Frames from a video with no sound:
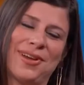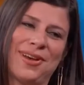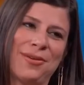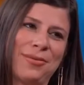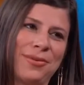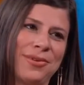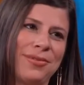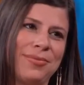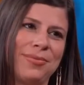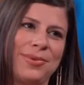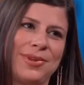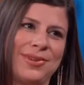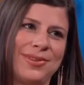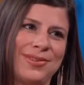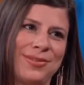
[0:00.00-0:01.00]
I would
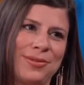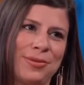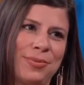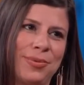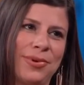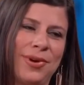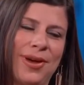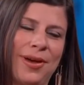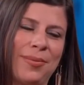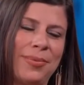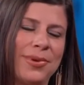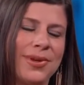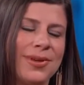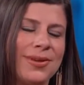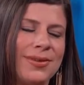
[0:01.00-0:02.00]
be super
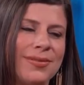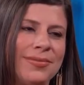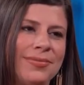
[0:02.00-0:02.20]
happy.